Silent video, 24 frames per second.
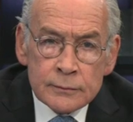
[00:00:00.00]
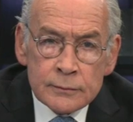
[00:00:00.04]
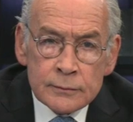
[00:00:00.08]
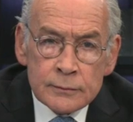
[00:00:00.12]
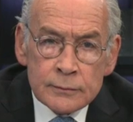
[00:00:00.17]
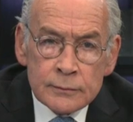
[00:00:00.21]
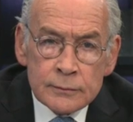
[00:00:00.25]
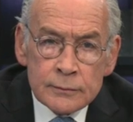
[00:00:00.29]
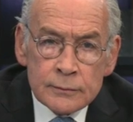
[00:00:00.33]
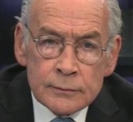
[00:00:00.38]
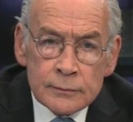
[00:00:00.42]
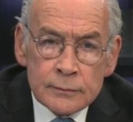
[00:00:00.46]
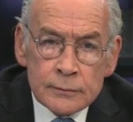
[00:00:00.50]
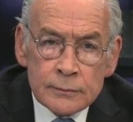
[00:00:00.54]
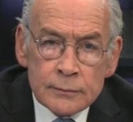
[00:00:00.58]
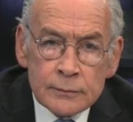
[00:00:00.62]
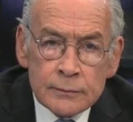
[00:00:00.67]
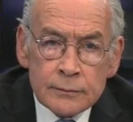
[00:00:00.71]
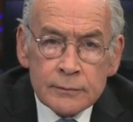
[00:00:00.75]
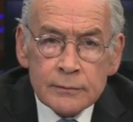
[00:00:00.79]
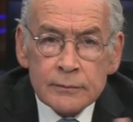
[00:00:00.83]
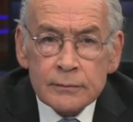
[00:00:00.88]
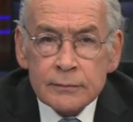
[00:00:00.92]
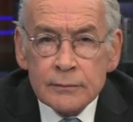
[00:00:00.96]

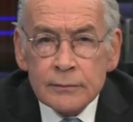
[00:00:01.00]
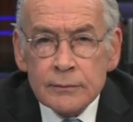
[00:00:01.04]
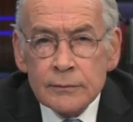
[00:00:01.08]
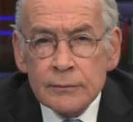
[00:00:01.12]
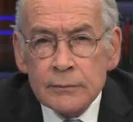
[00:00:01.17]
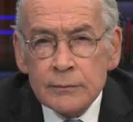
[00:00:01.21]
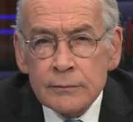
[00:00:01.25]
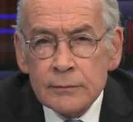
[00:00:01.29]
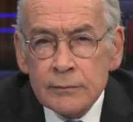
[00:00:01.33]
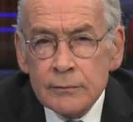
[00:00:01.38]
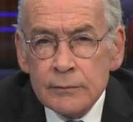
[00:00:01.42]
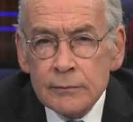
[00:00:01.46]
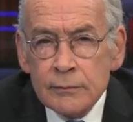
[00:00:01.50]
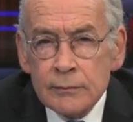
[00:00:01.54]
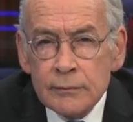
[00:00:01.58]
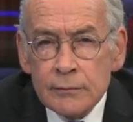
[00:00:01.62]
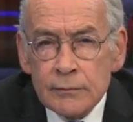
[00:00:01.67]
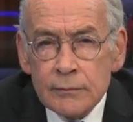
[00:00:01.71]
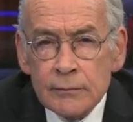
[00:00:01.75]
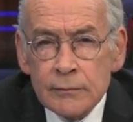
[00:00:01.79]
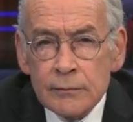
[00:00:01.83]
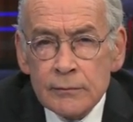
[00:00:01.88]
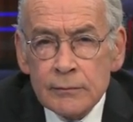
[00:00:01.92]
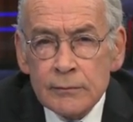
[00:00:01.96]

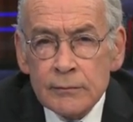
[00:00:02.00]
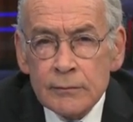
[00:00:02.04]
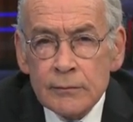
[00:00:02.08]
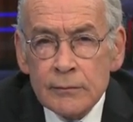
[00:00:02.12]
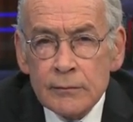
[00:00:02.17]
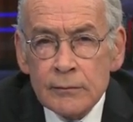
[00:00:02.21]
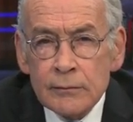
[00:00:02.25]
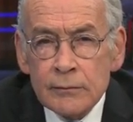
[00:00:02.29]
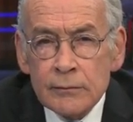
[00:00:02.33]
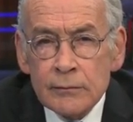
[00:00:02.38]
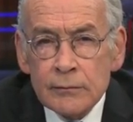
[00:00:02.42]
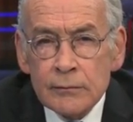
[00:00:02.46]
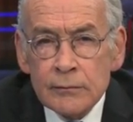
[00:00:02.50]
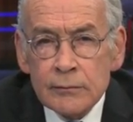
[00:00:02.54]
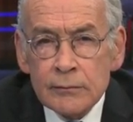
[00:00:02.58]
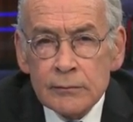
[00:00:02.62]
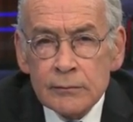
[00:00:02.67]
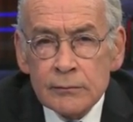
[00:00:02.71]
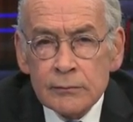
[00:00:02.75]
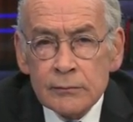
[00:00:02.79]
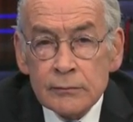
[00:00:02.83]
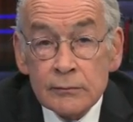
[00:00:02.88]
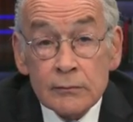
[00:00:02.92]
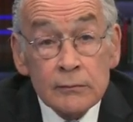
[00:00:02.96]

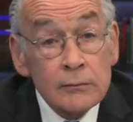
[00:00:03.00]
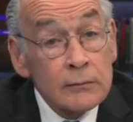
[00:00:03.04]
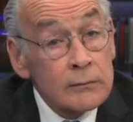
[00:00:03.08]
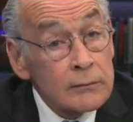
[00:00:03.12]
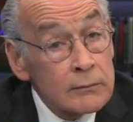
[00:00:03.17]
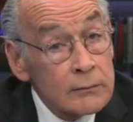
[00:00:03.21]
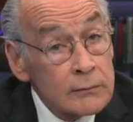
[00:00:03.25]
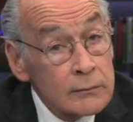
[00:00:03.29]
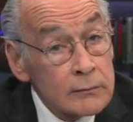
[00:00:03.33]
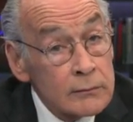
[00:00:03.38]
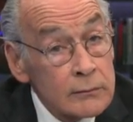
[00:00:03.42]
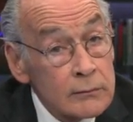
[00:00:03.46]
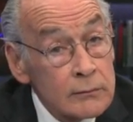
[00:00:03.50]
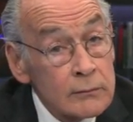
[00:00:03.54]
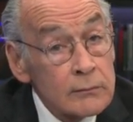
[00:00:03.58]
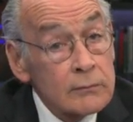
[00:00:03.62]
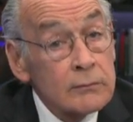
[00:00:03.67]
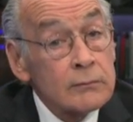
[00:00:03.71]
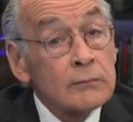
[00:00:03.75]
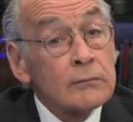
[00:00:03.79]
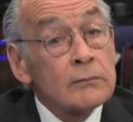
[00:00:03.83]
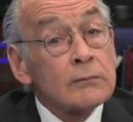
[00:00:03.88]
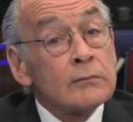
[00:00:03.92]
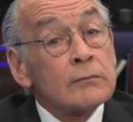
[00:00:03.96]

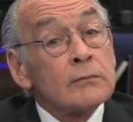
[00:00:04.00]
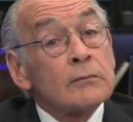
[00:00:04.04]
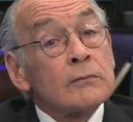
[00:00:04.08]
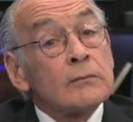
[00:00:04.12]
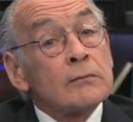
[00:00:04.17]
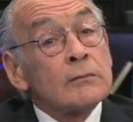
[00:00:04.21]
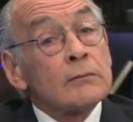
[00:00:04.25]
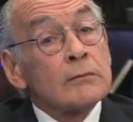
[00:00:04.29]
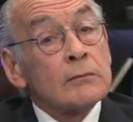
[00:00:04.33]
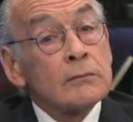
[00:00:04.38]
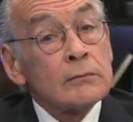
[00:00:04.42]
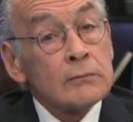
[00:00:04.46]
This person isn't speaking.